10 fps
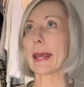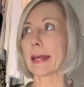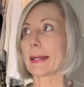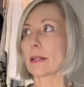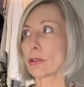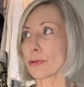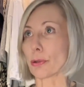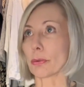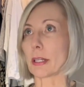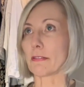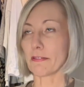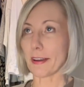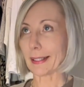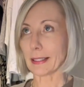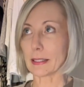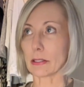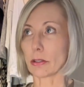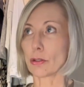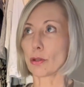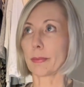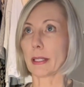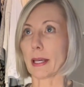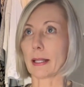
And also, in fact, it's going to be